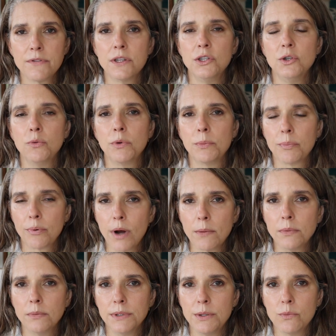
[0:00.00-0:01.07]
then you would
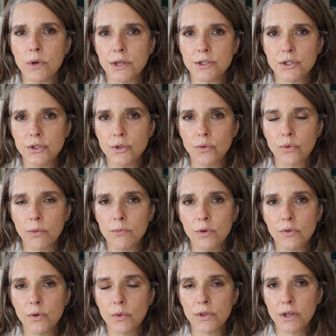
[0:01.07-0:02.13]
probably want to
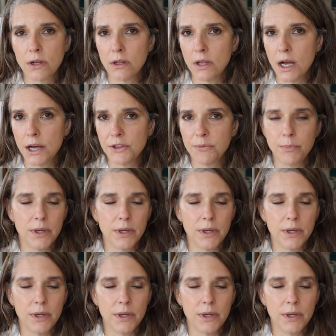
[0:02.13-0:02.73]
remove it with a cloth,